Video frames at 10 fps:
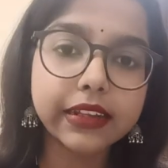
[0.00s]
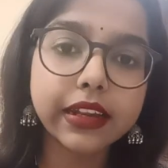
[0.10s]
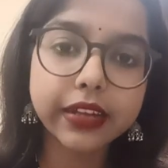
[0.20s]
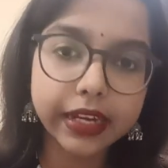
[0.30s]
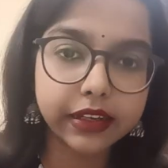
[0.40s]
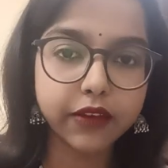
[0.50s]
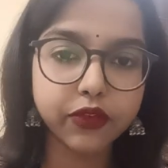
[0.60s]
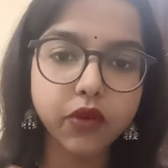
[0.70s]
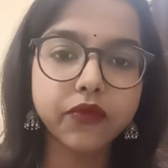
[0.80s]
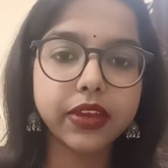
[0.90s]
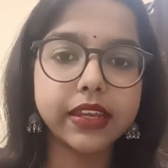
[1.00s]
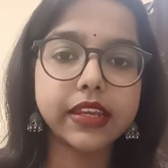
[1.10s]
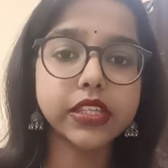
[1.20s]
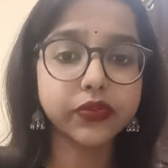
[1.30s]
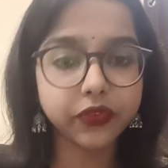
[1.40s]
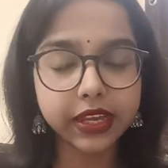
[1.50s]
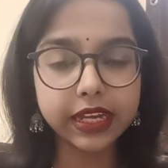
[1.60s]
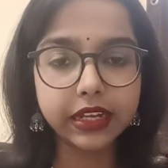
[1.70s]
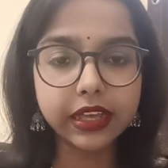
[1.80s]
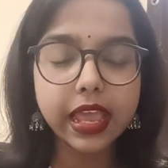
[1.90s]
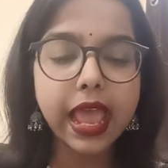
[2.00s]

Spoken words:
the data from various fields,